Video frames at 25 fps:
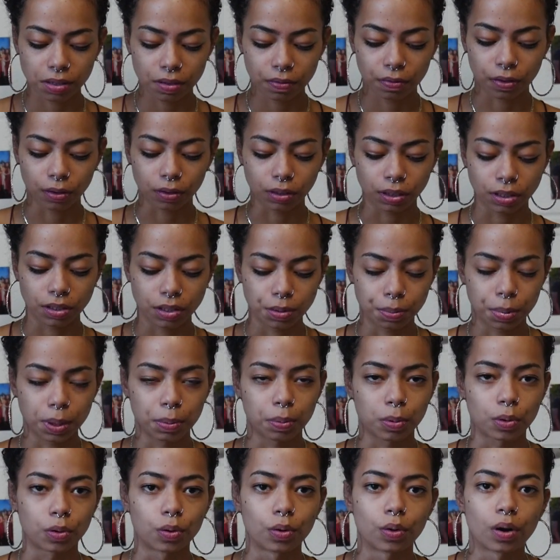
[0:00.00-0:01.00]
fully to
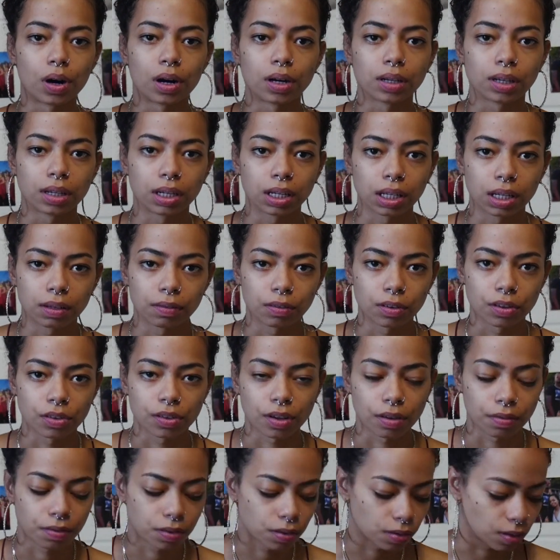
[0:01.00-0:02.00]
people who aren't going to give
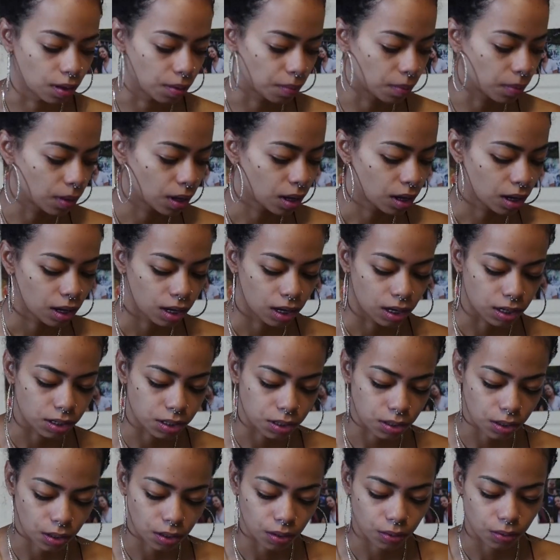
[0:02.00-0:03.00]
yourself to them. And
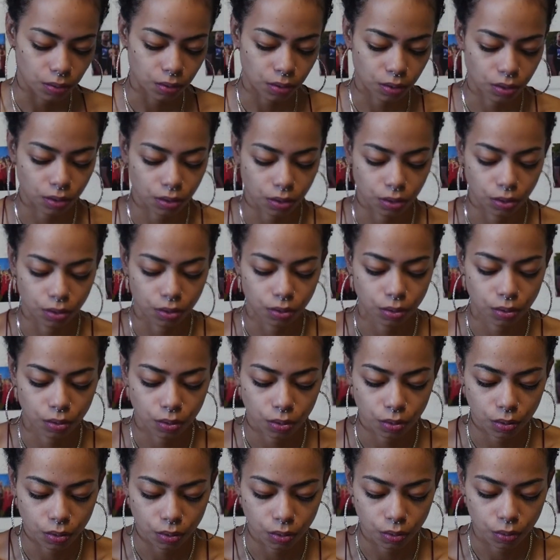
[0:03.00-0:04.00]
so
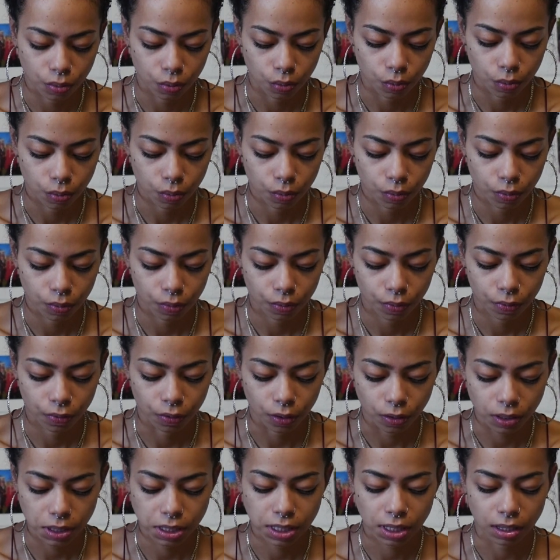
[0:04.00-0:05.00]
you
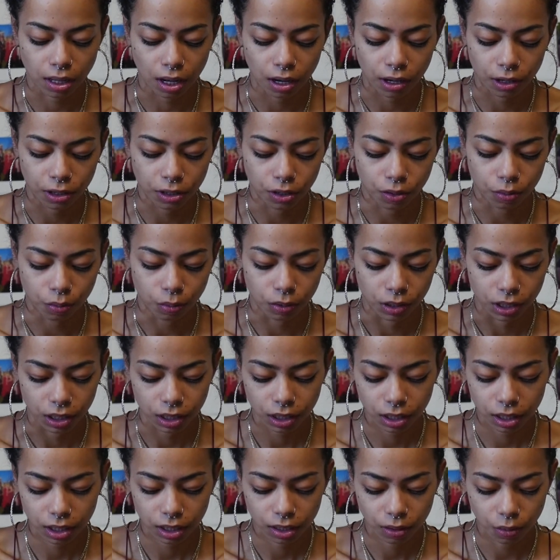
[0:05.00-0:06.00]
focus a lot on your
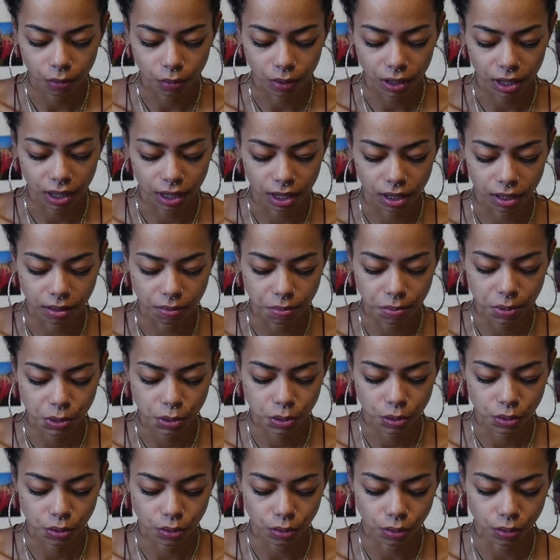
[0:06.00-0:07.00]
work when it
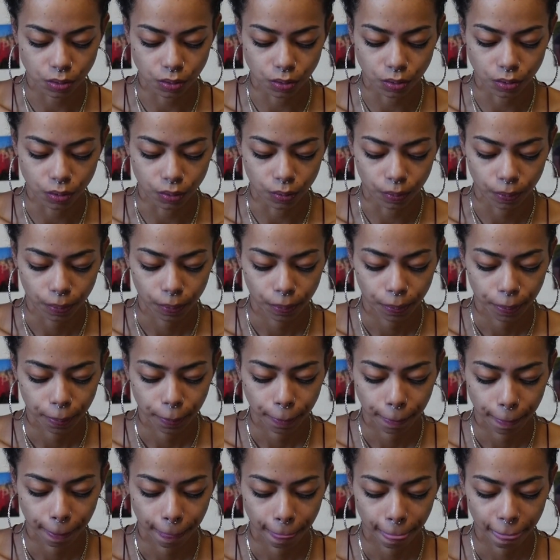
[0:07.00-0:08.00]
comes to
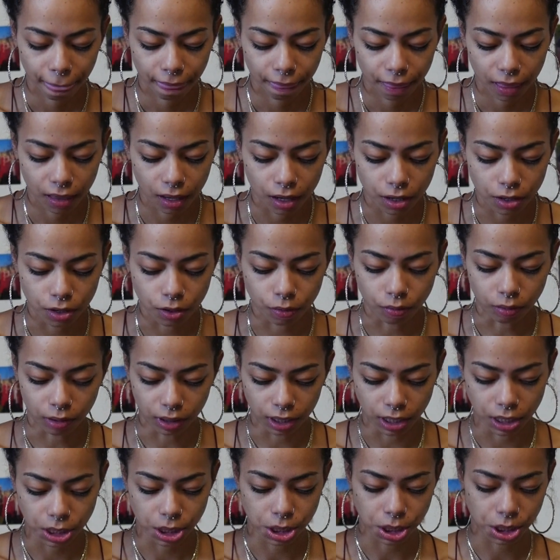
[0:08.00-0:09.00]
your
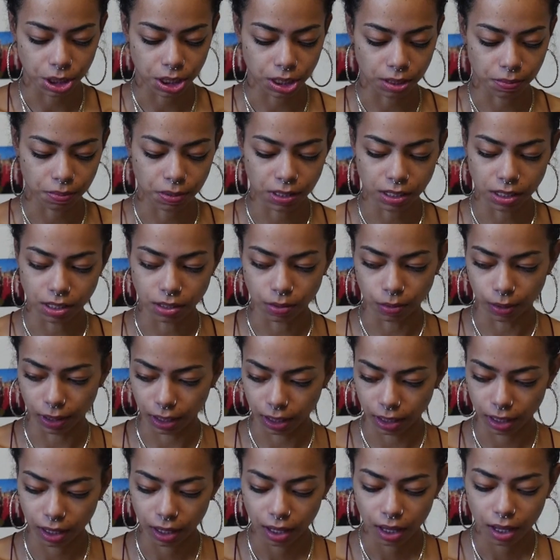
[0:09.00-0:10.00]
relationships in a
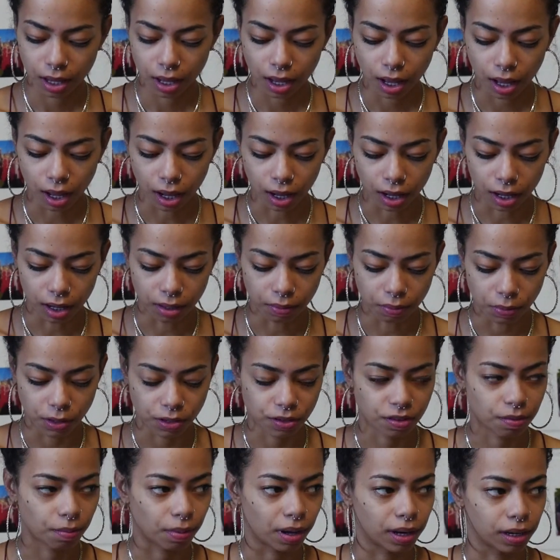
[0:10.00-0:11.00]
way. You're
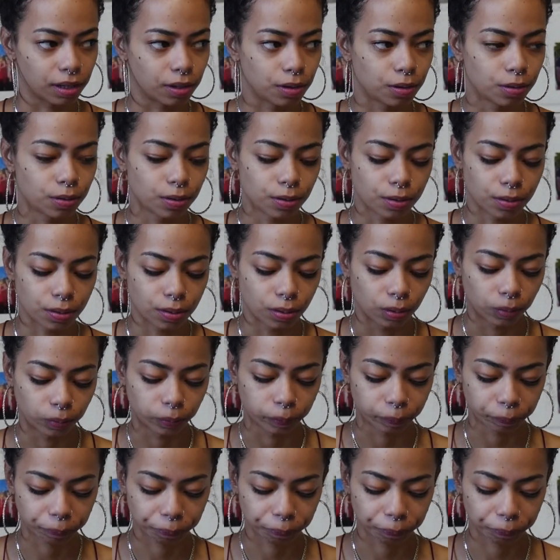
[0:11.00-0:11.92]
somebody who